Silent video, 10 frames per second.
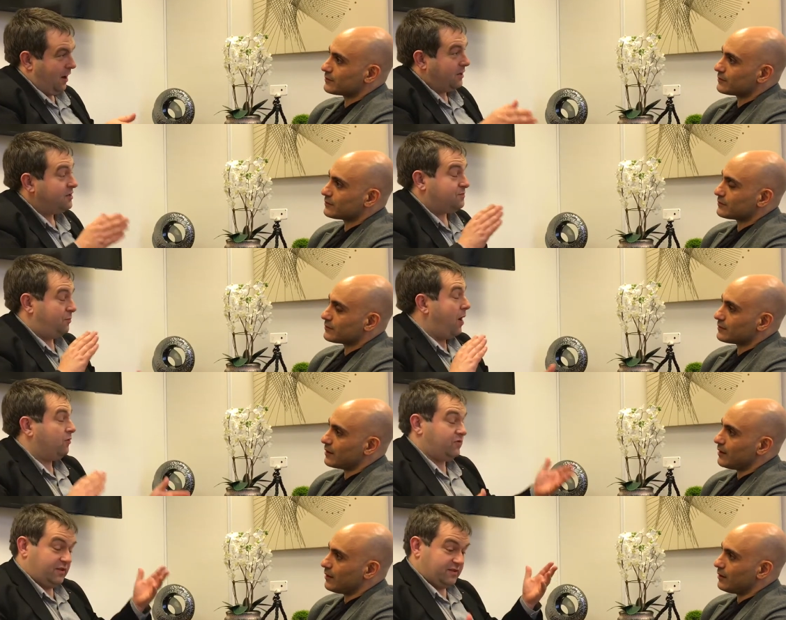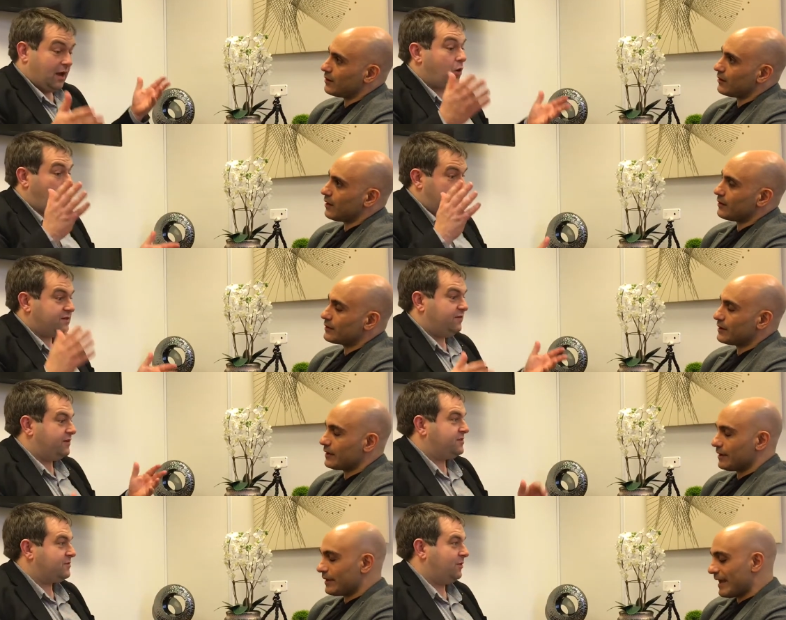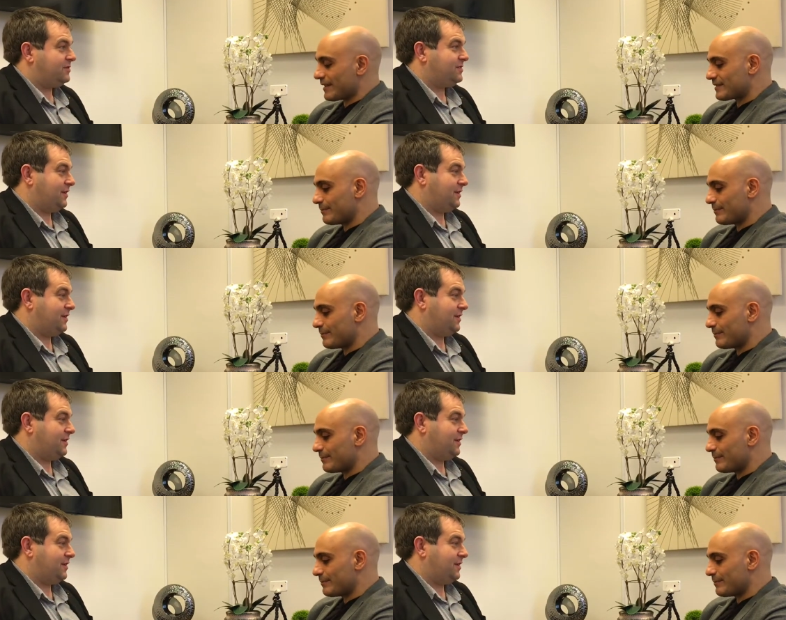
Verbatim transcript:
Speaker 1: And it's both. It's that quality versus yes,